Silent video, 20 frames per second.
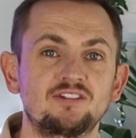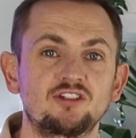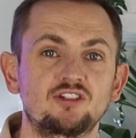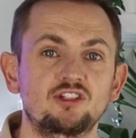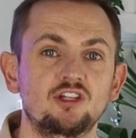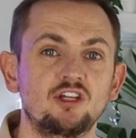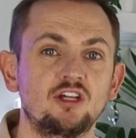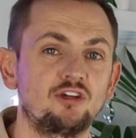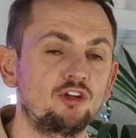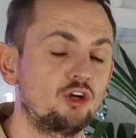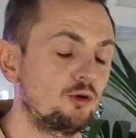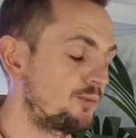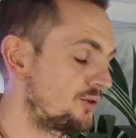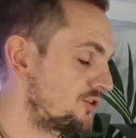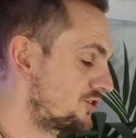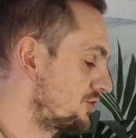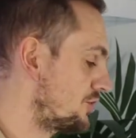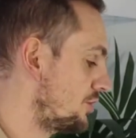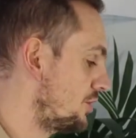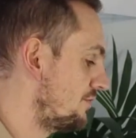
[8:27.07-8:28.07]
to turn up
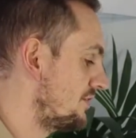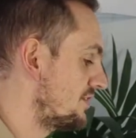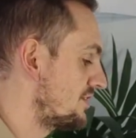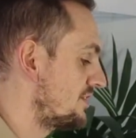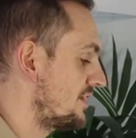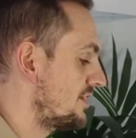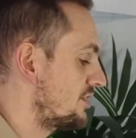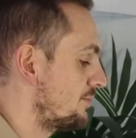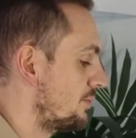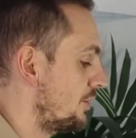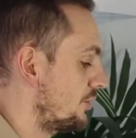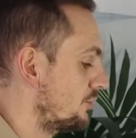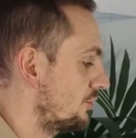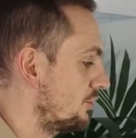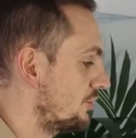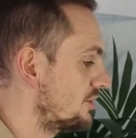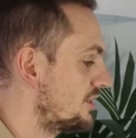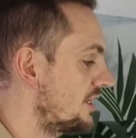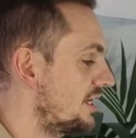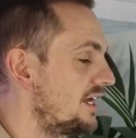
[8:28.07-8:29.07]
and service this
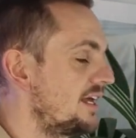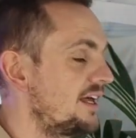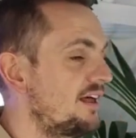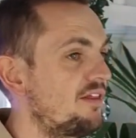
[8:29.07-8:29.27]
product